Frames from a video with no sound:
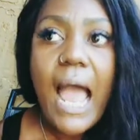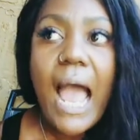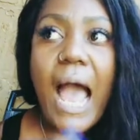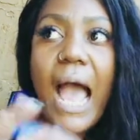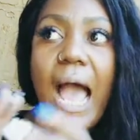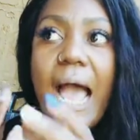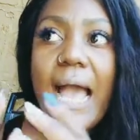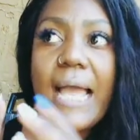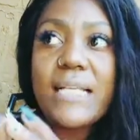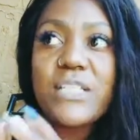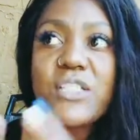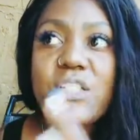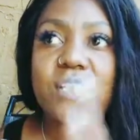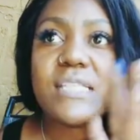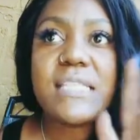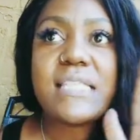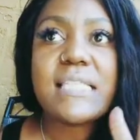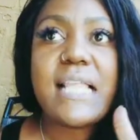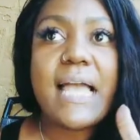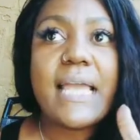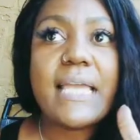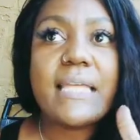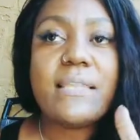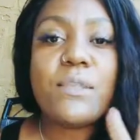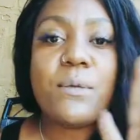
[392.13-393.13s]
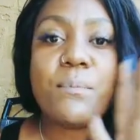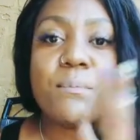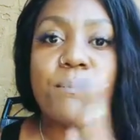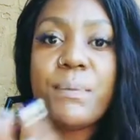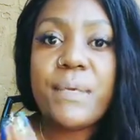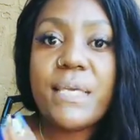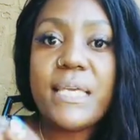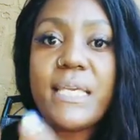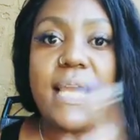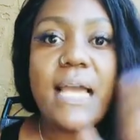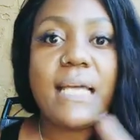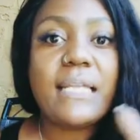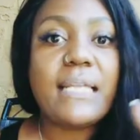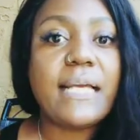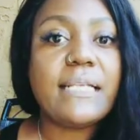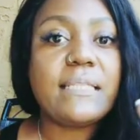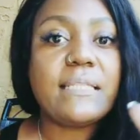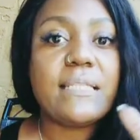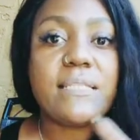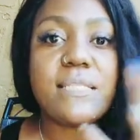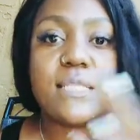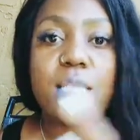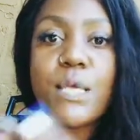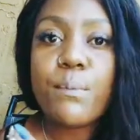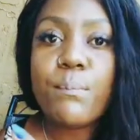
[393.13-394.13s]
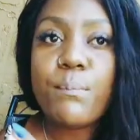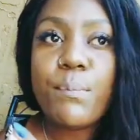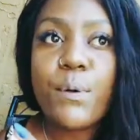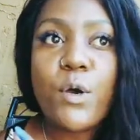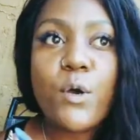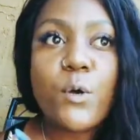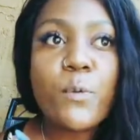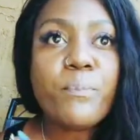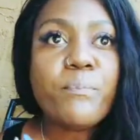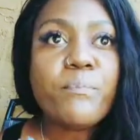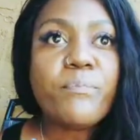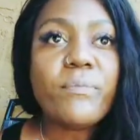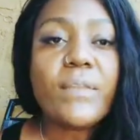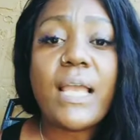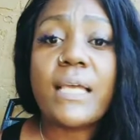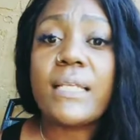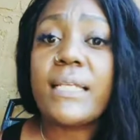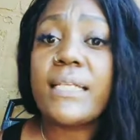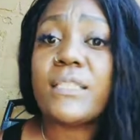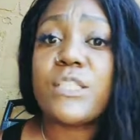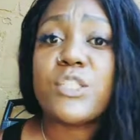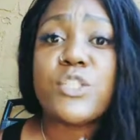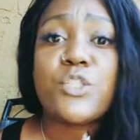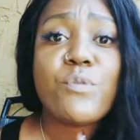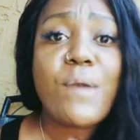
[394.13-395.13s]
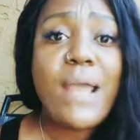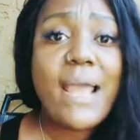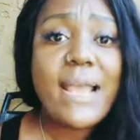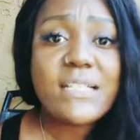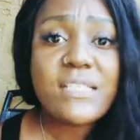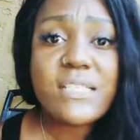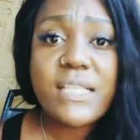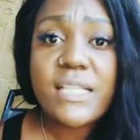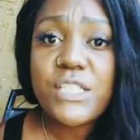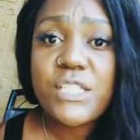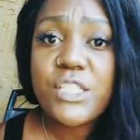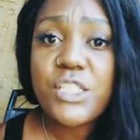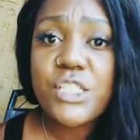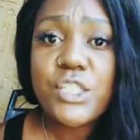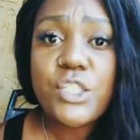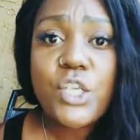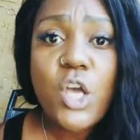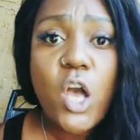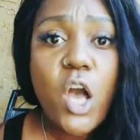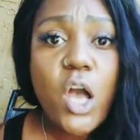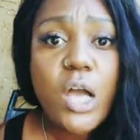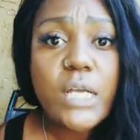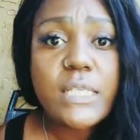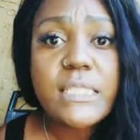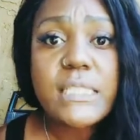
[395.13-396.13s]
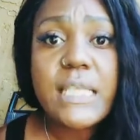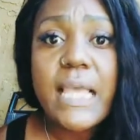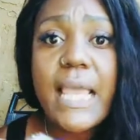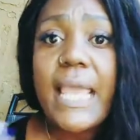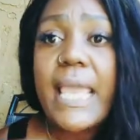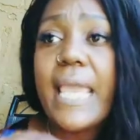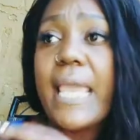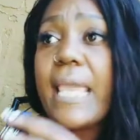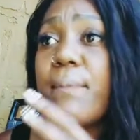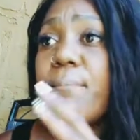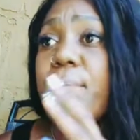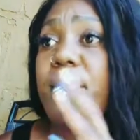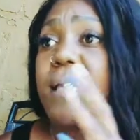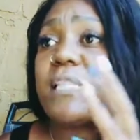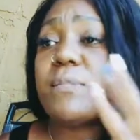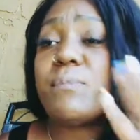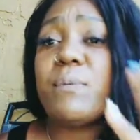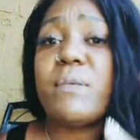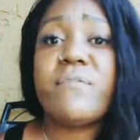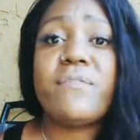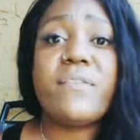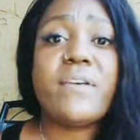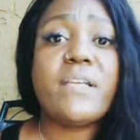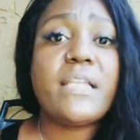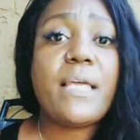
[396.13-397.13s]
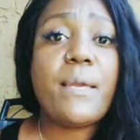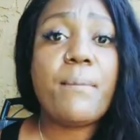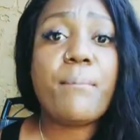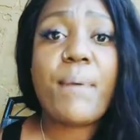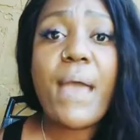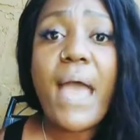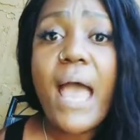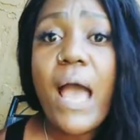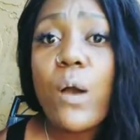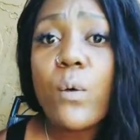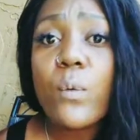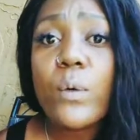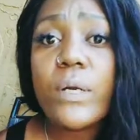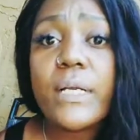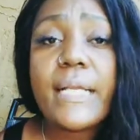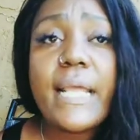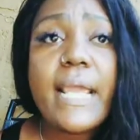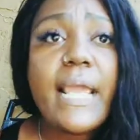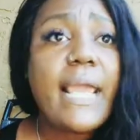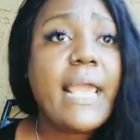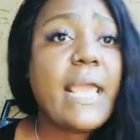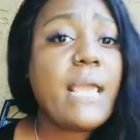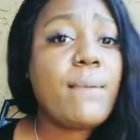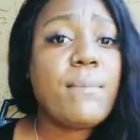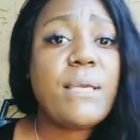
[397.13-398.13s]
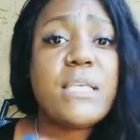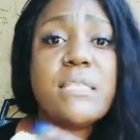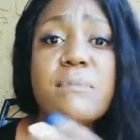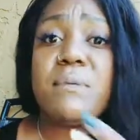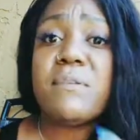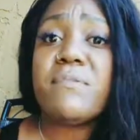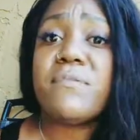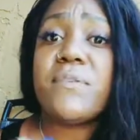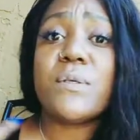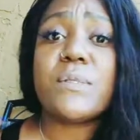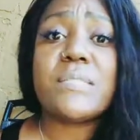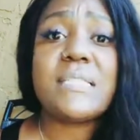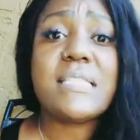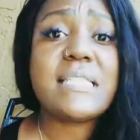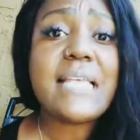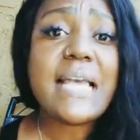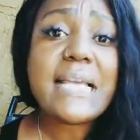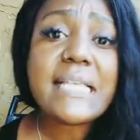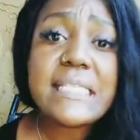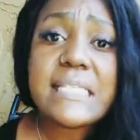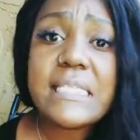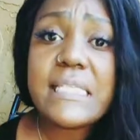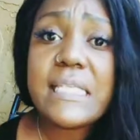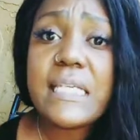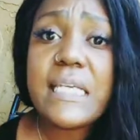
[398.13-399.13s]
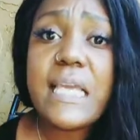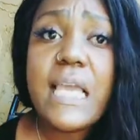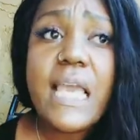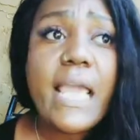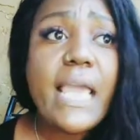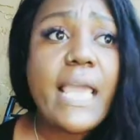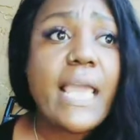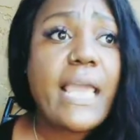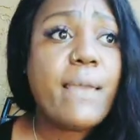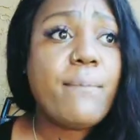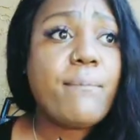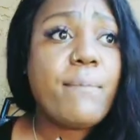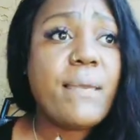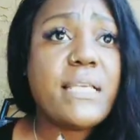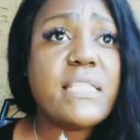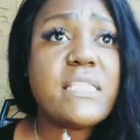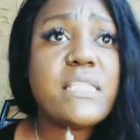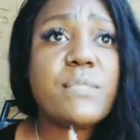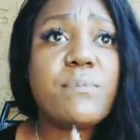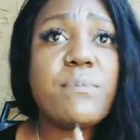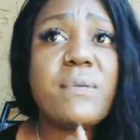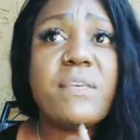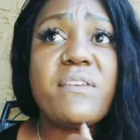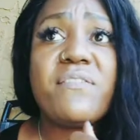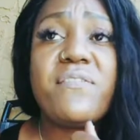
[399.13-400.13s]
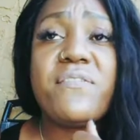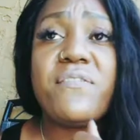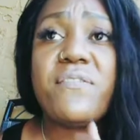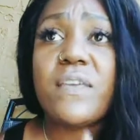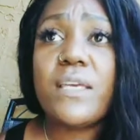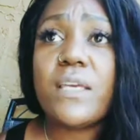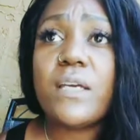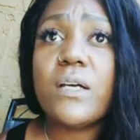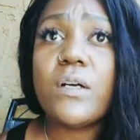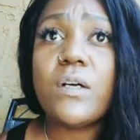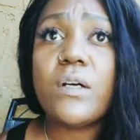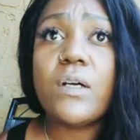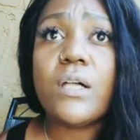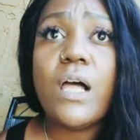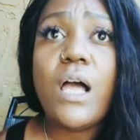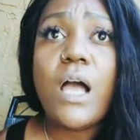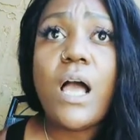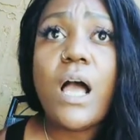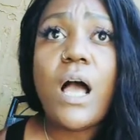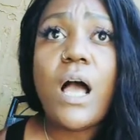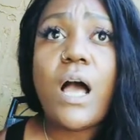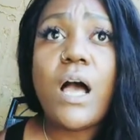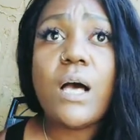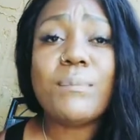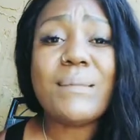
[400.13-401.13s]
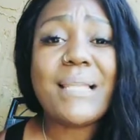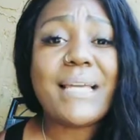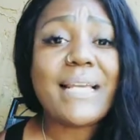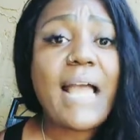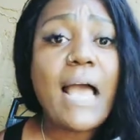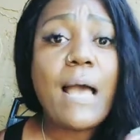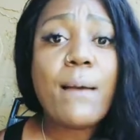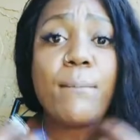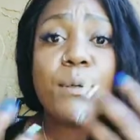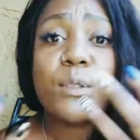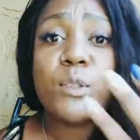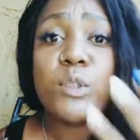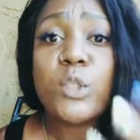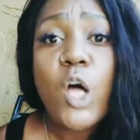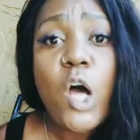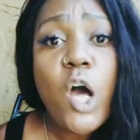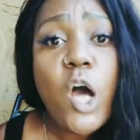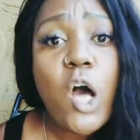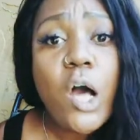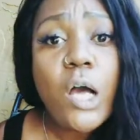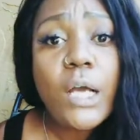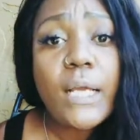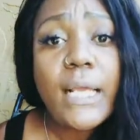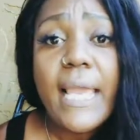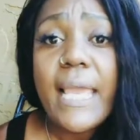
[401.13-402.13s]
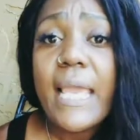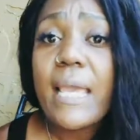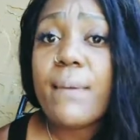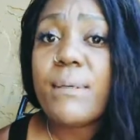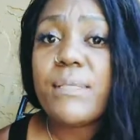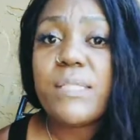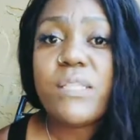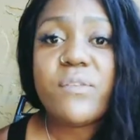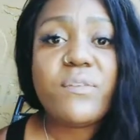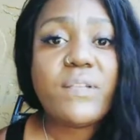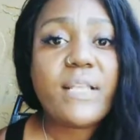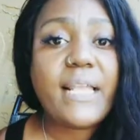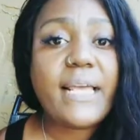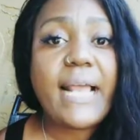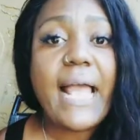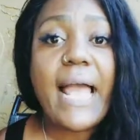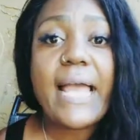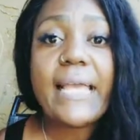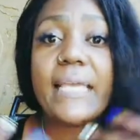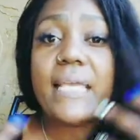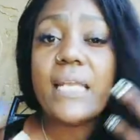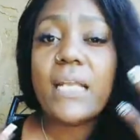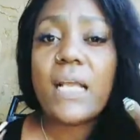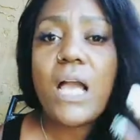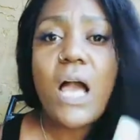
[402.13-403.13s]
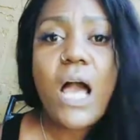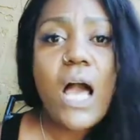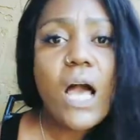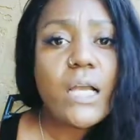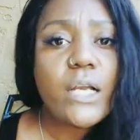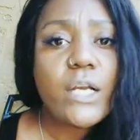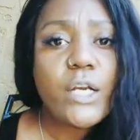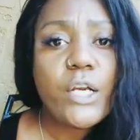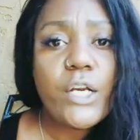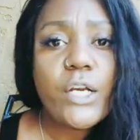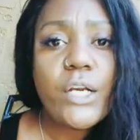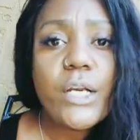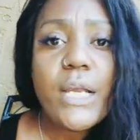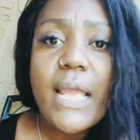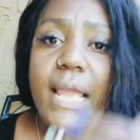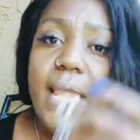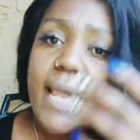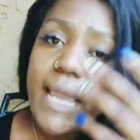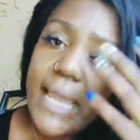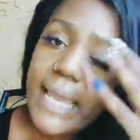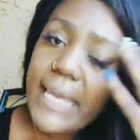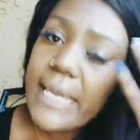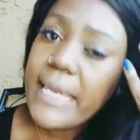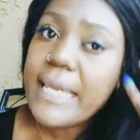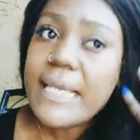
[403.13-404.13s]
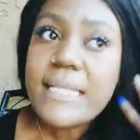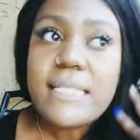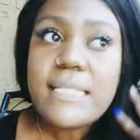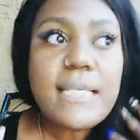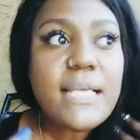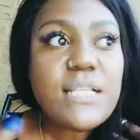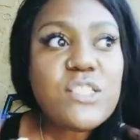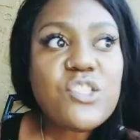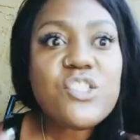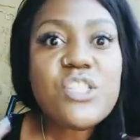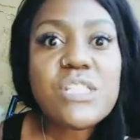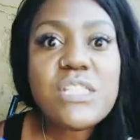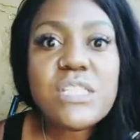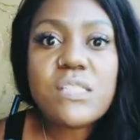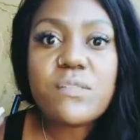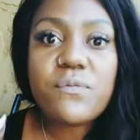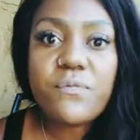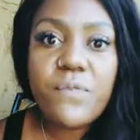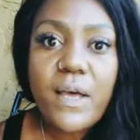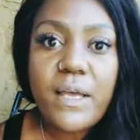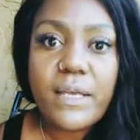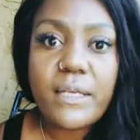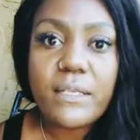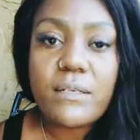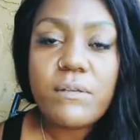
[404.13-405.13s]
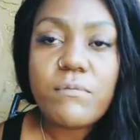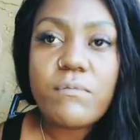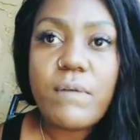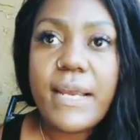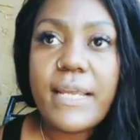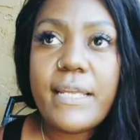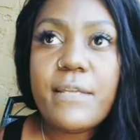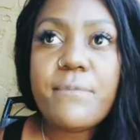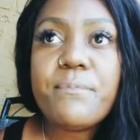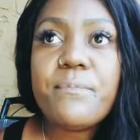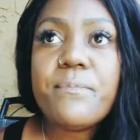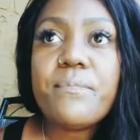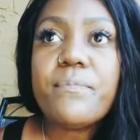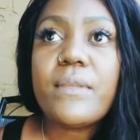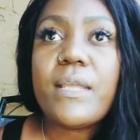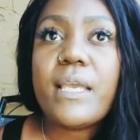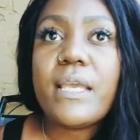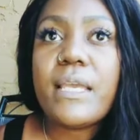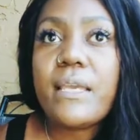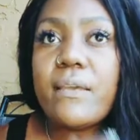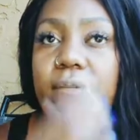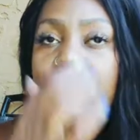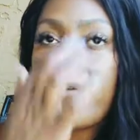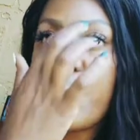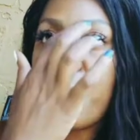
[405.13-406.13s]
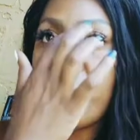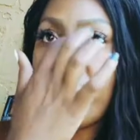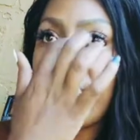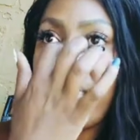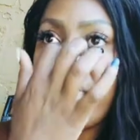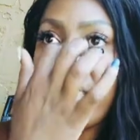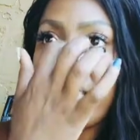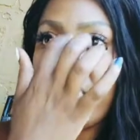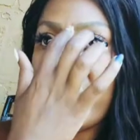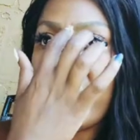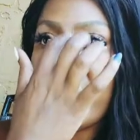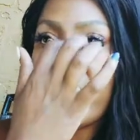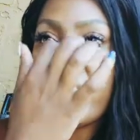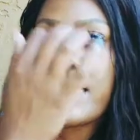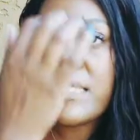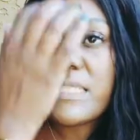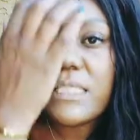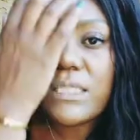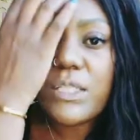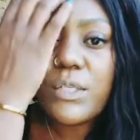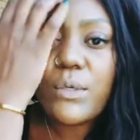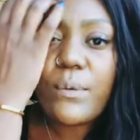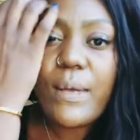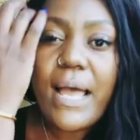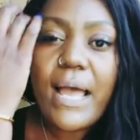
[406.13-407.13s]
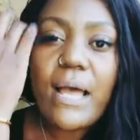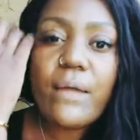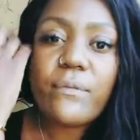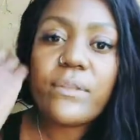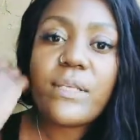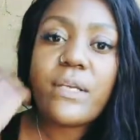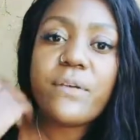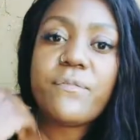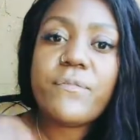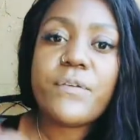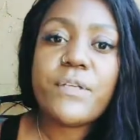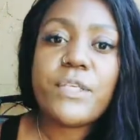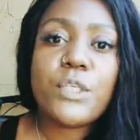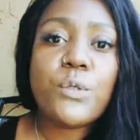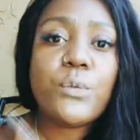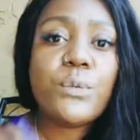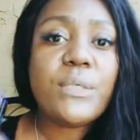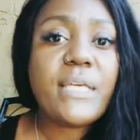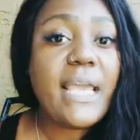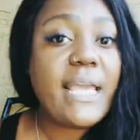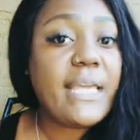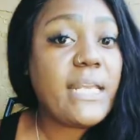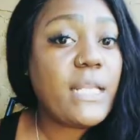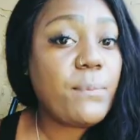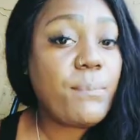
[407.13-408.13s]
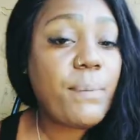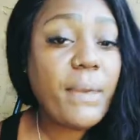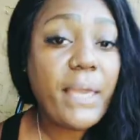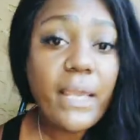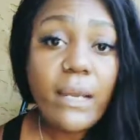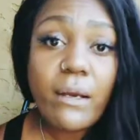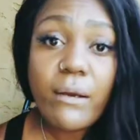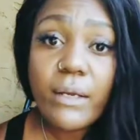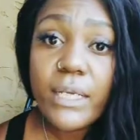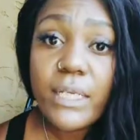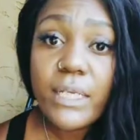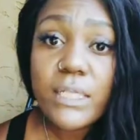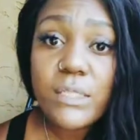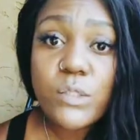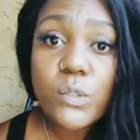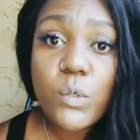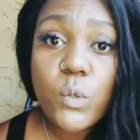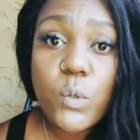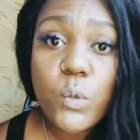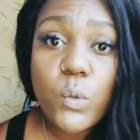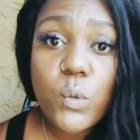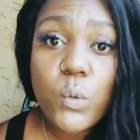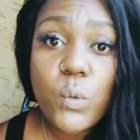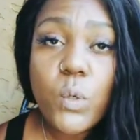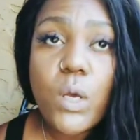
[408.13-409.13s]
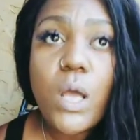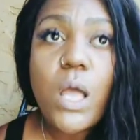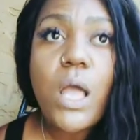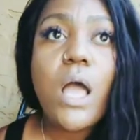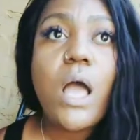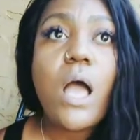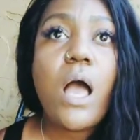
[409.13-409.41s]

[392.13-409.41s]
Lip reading: I just like the beat. I like the tempo. I like the trash that she talks. It makes me feel empowered. It makes me feel sexy. It makes me feel like I belong. It makes me feel like I can conquer. It's just fun, right? If Megan is a little out there for you, Katy Perry is cool.